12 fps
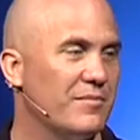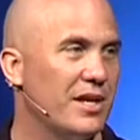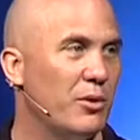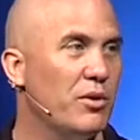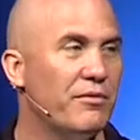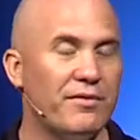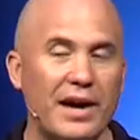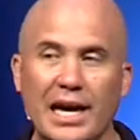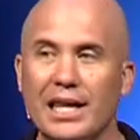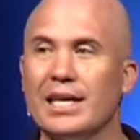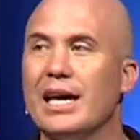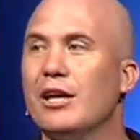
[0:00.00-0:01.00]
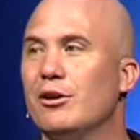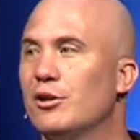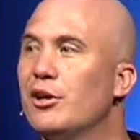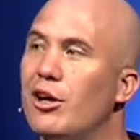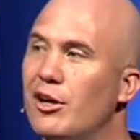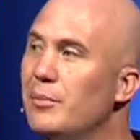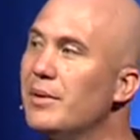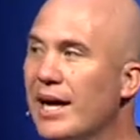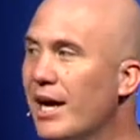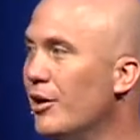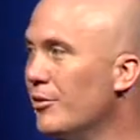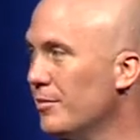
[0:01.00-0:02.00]
And we finally got her to calm
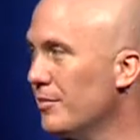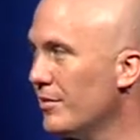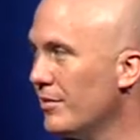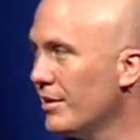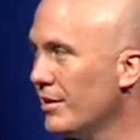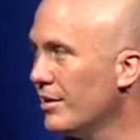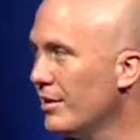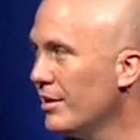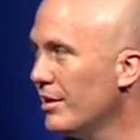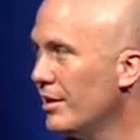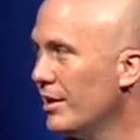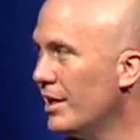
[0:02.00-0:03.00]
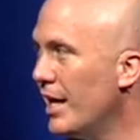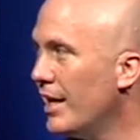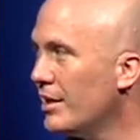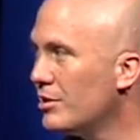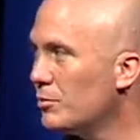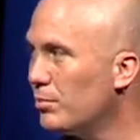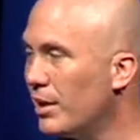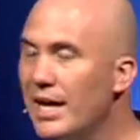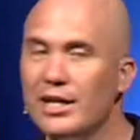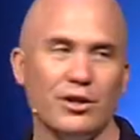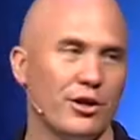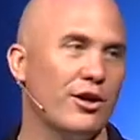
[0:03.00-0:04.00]
down. And I
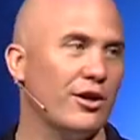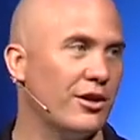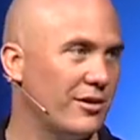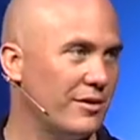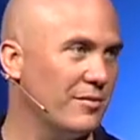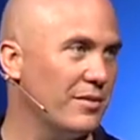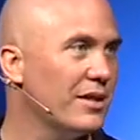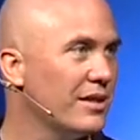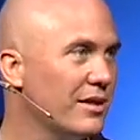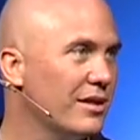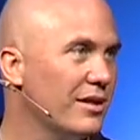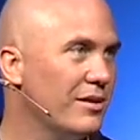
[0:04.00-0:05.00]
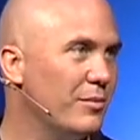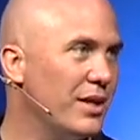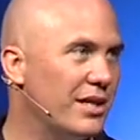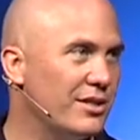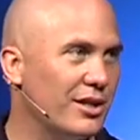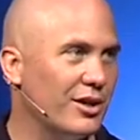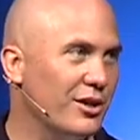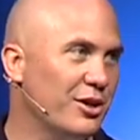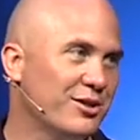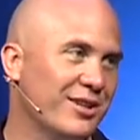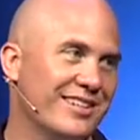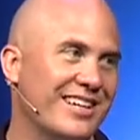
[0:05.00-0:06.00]
explained to her, because the
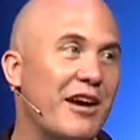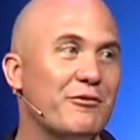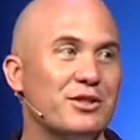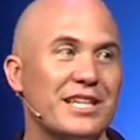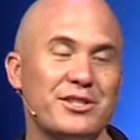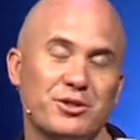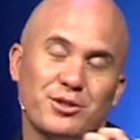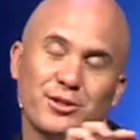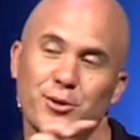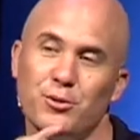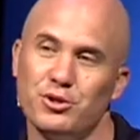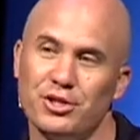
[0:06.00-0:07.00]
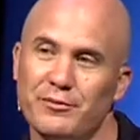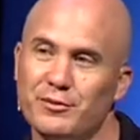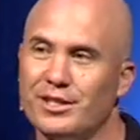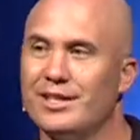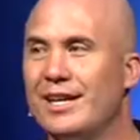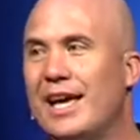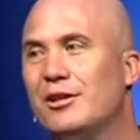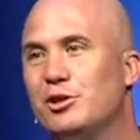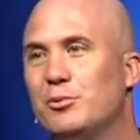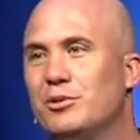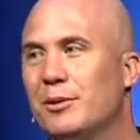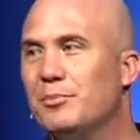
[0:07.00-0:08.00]
conversation soon shifted to now
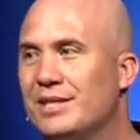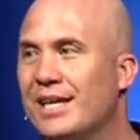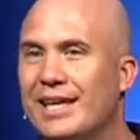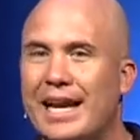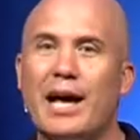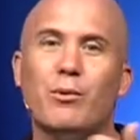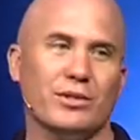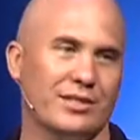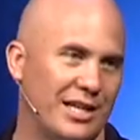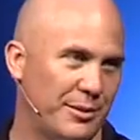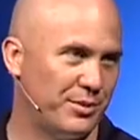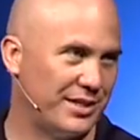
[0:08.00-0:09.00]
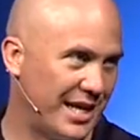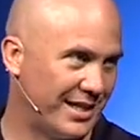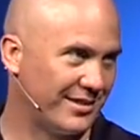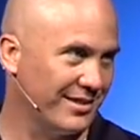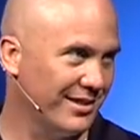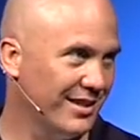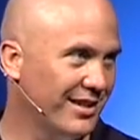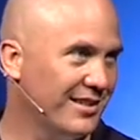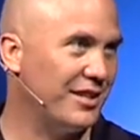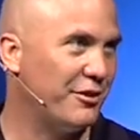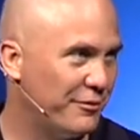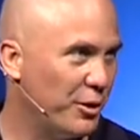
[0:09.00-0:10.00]
she was upset that I wasn't upset
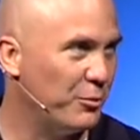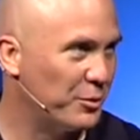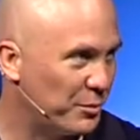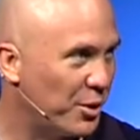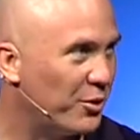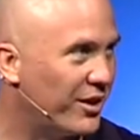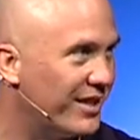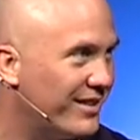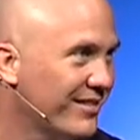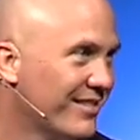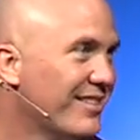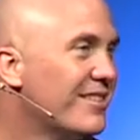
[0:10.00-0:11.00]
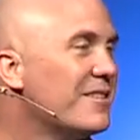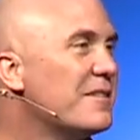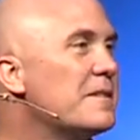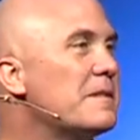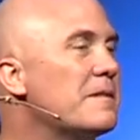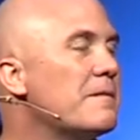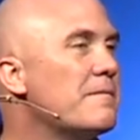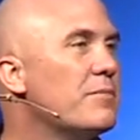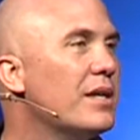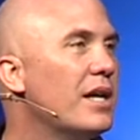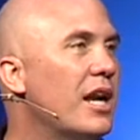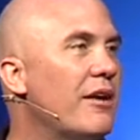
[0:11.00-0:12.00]
that the phone was broken.
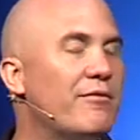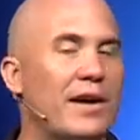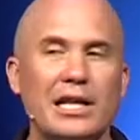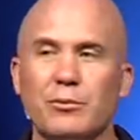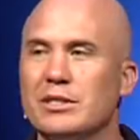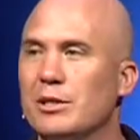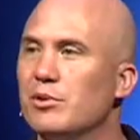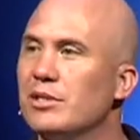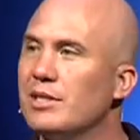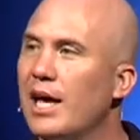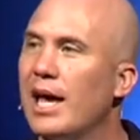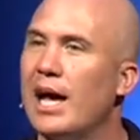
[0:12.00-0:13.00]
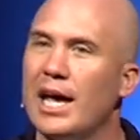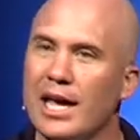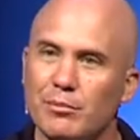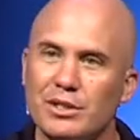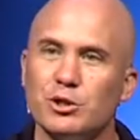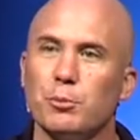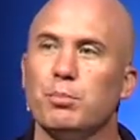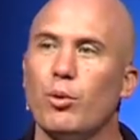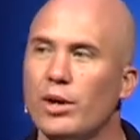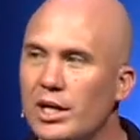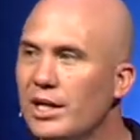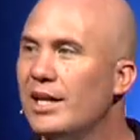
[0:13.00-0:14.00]
And I finally was able to say, "I am
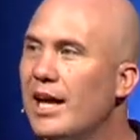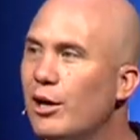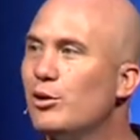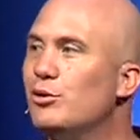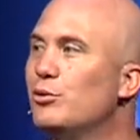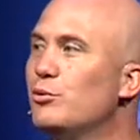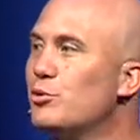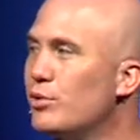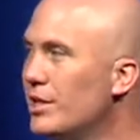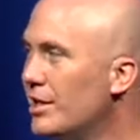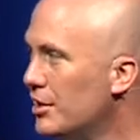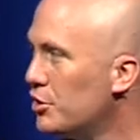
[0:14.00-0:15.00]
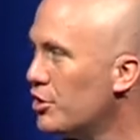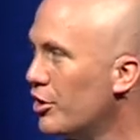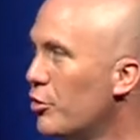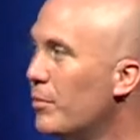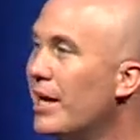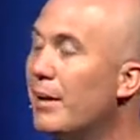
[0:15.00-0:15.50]
disappointed in how you two treated each other, but